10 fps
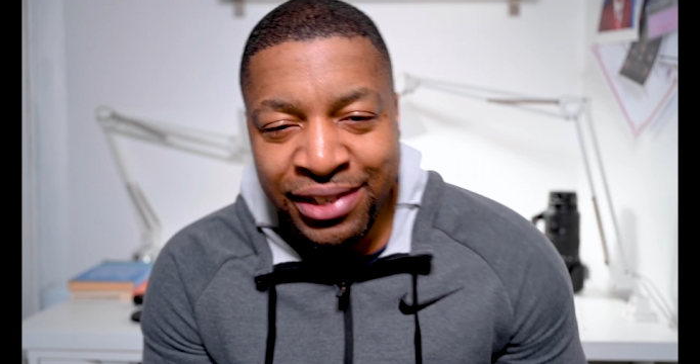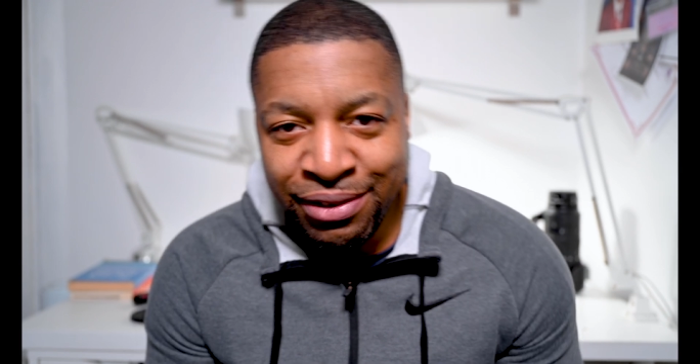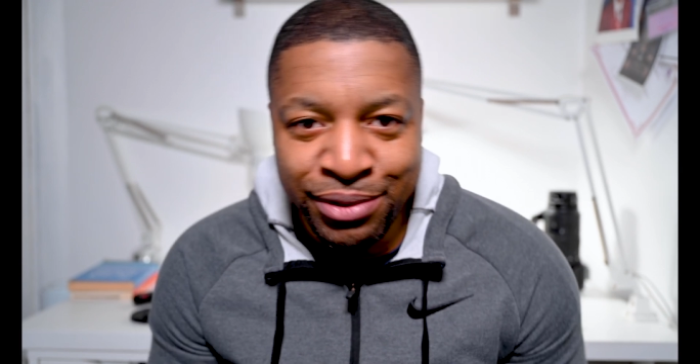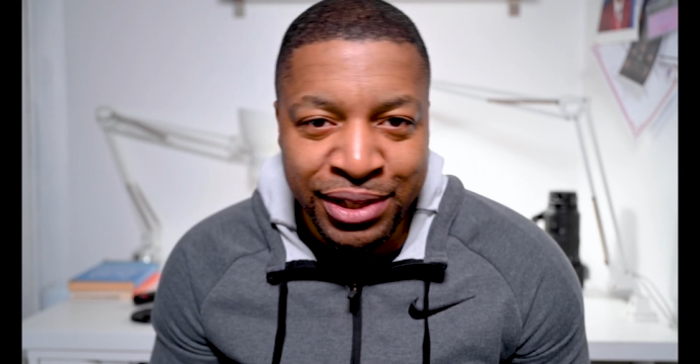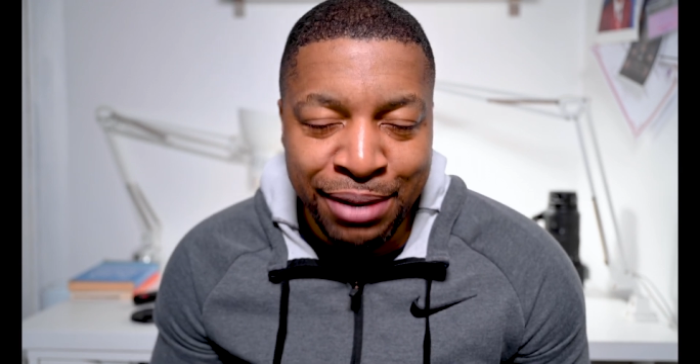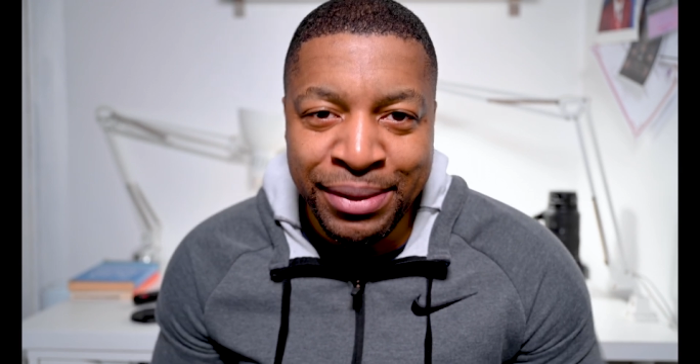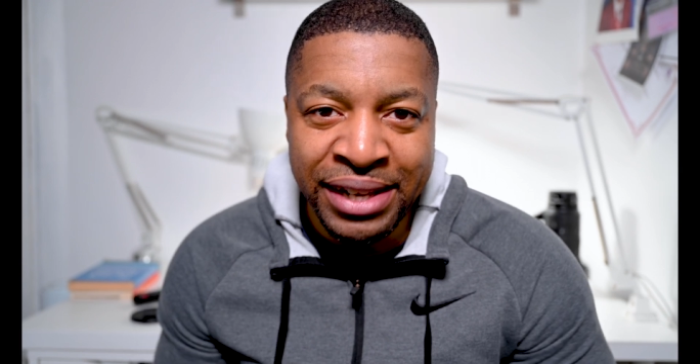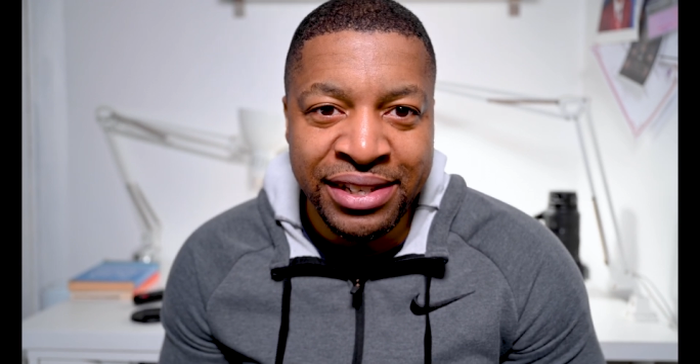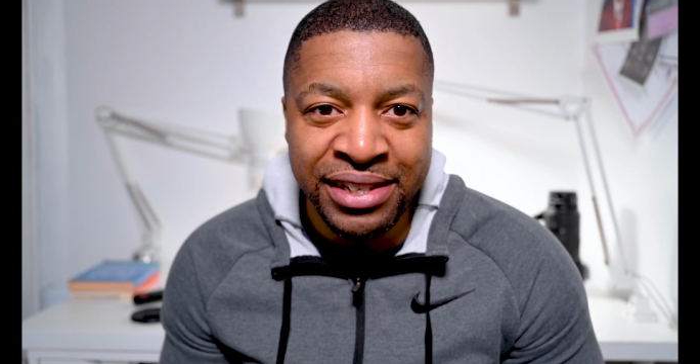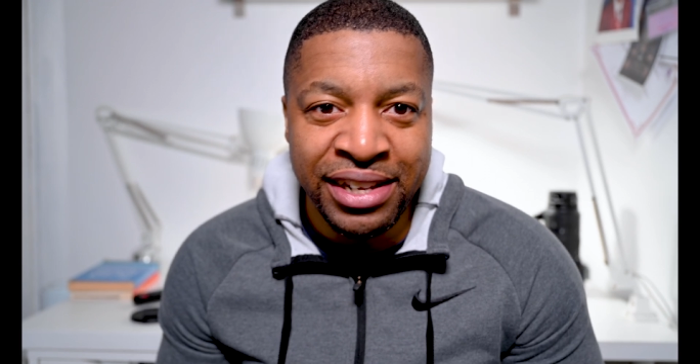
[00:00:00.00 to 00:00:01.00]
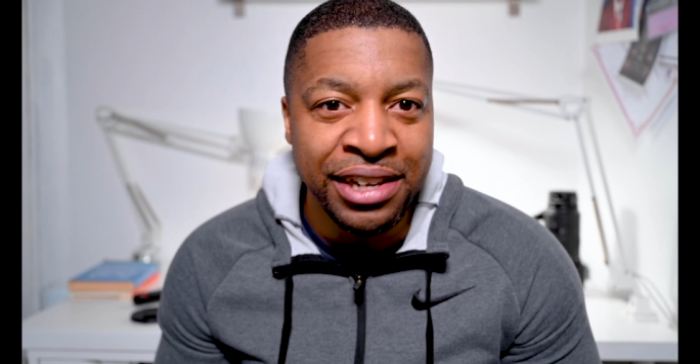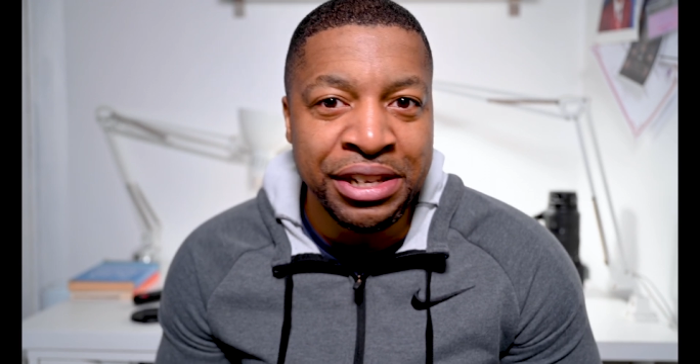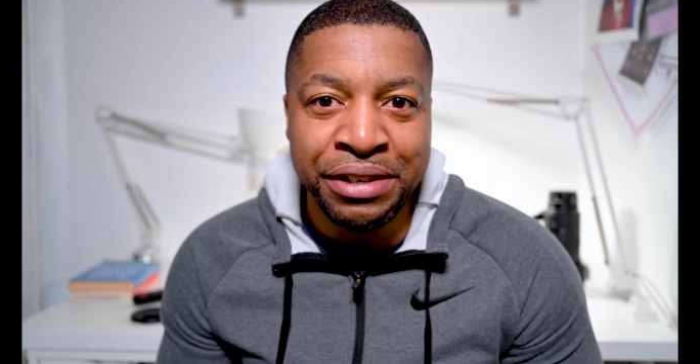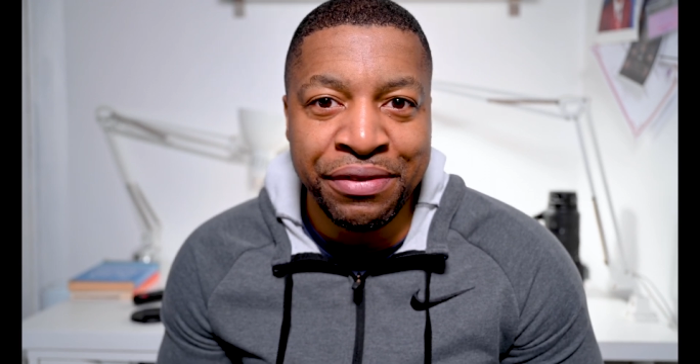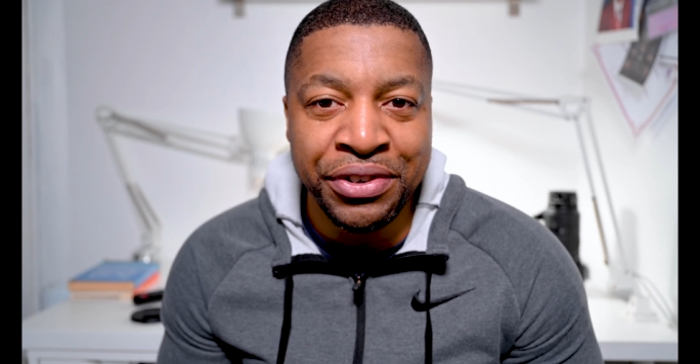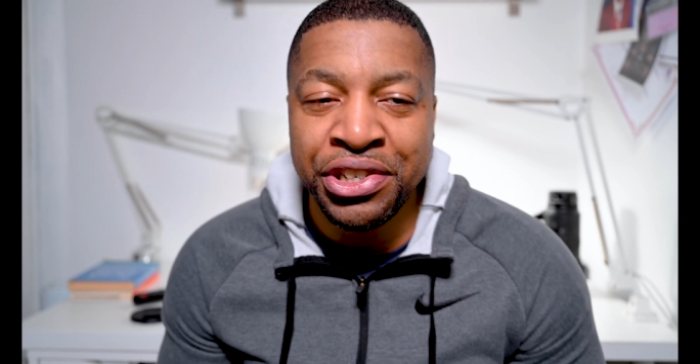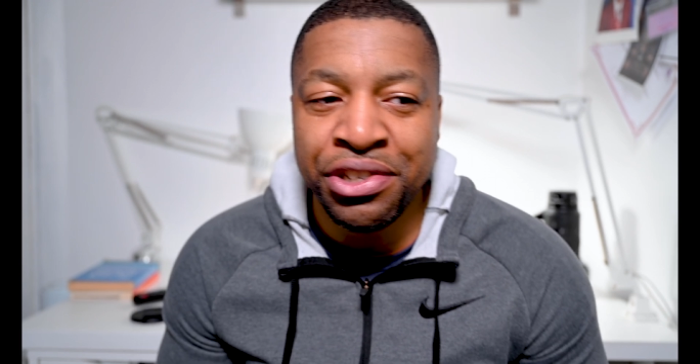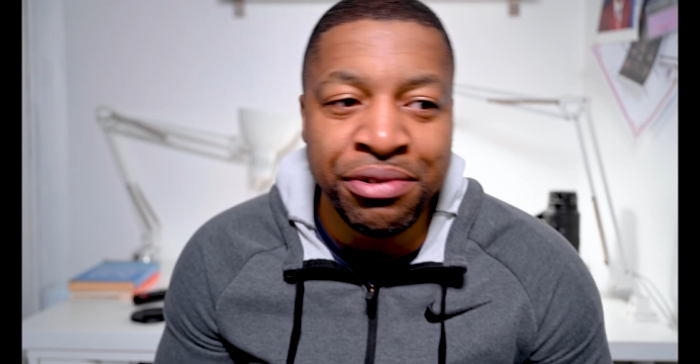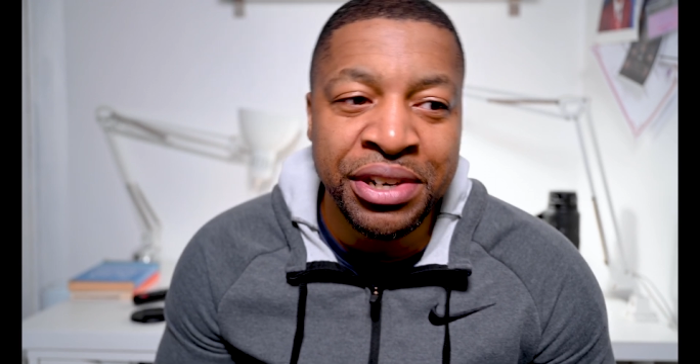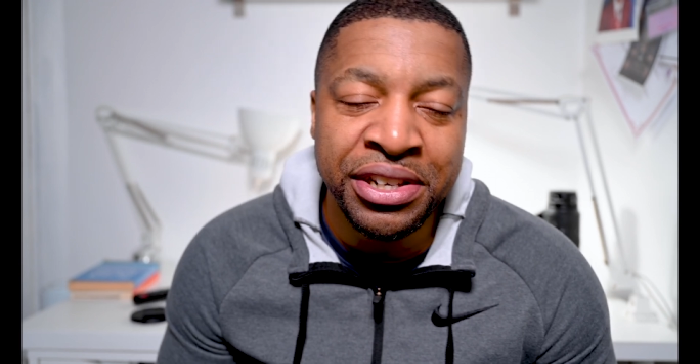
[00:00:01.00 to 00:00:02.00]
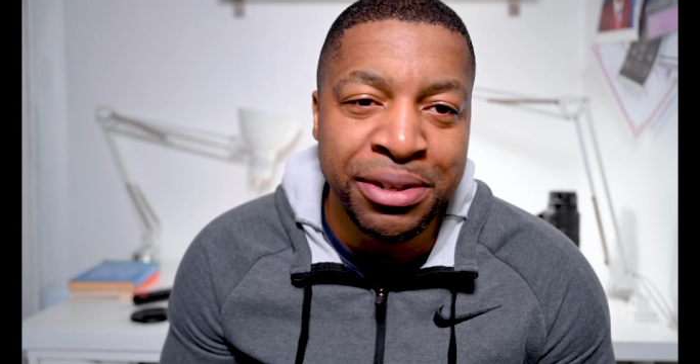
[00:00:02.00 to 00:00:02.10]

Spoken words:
So some lenses I use for street,